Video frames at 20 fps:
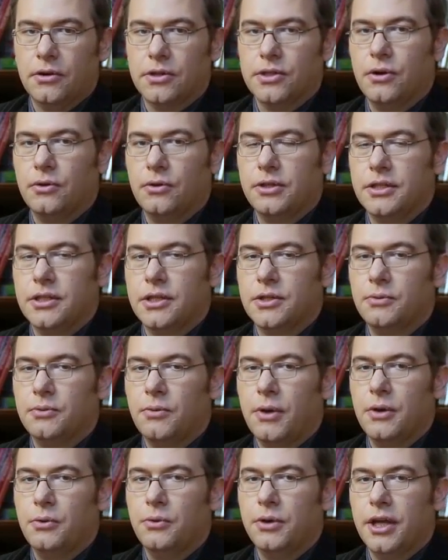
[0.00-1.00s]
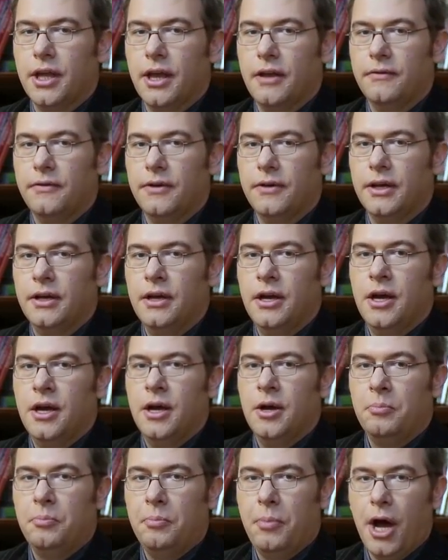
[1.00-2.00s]
So this is why we have a
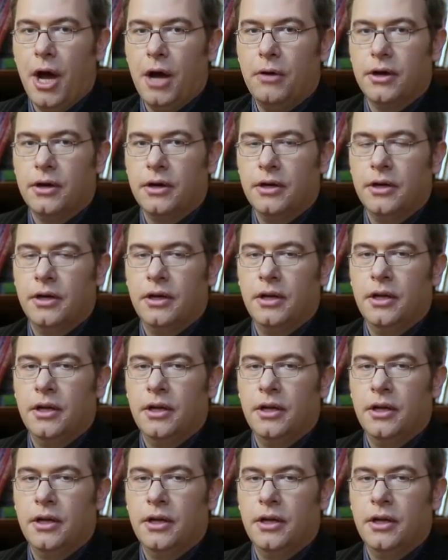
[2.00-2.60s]
power